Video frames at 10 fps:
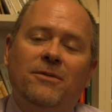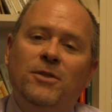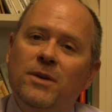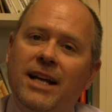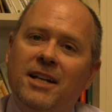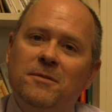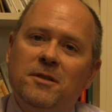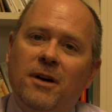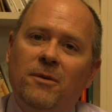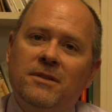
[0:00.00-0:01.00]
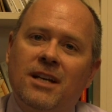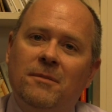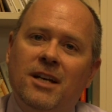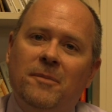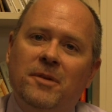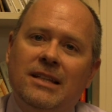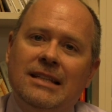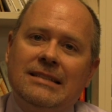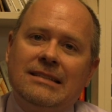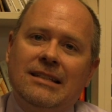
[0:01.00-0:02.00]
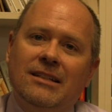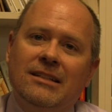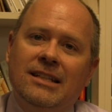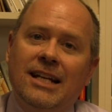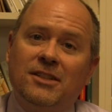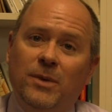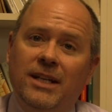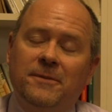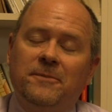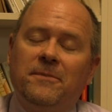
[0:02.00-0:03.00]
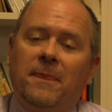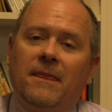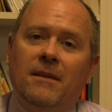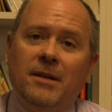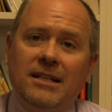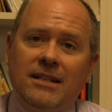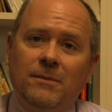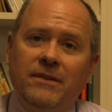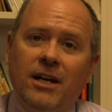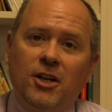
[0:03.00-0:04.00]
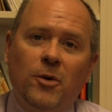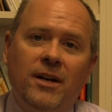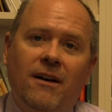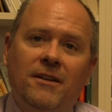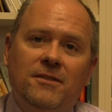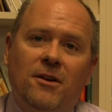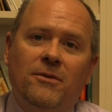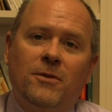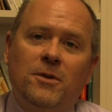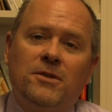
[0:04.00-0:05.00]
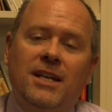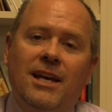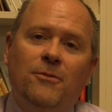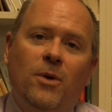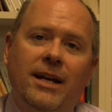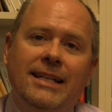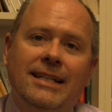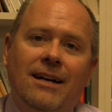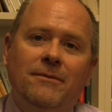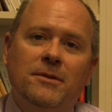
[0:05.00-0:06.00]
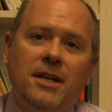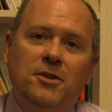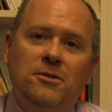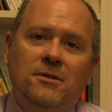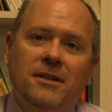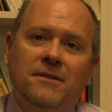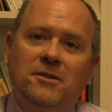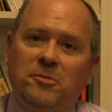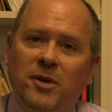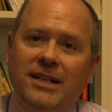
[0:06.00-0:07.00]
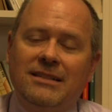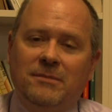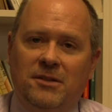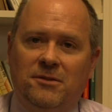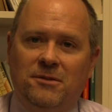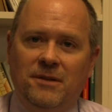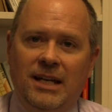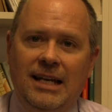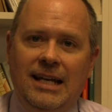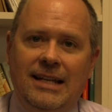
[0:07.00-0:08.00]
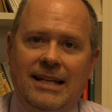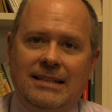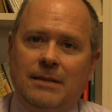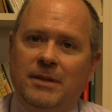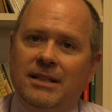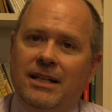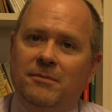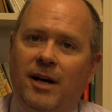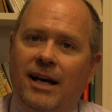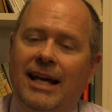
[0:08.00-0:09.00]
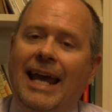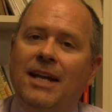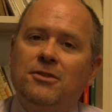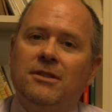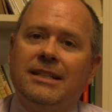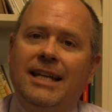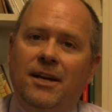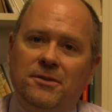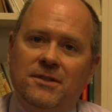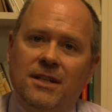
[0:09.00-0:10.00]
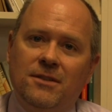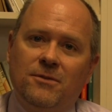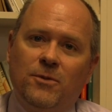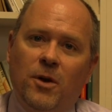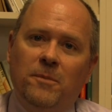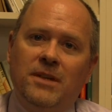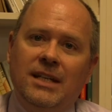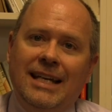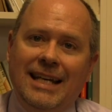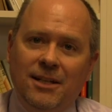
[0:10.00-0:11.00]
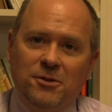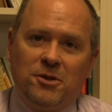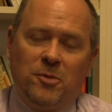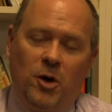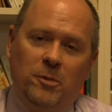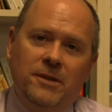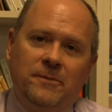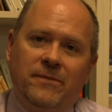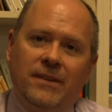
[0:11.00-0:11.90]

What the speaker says: a few announcements about what's coming up in the next week. The biggest thing we've got going on is our first FYE conversational of the spring semester. That's going to be led by Angela Gaositz from the English department.